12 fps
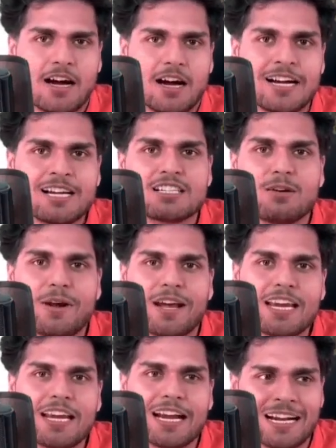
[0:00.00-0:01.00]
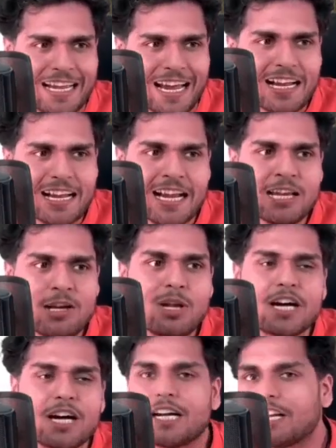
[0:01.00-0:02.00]
It's a very attack, and you
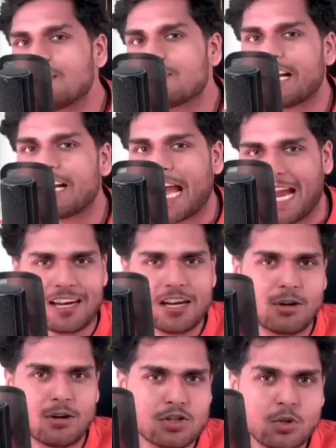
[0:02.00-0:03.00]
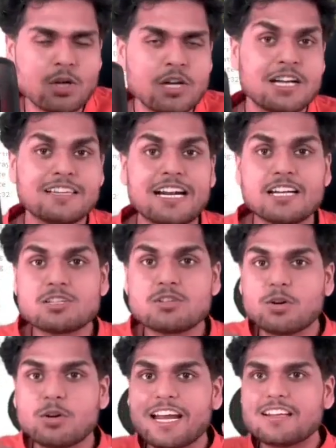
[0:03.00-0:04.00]
learn it inside hacking also. That is
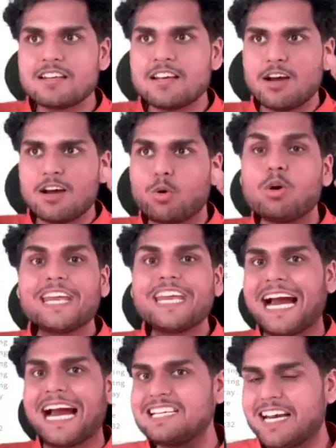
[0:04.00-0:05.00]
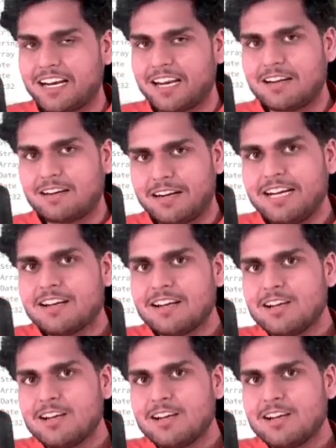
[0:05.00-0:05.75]
known as cookie hijacking, right?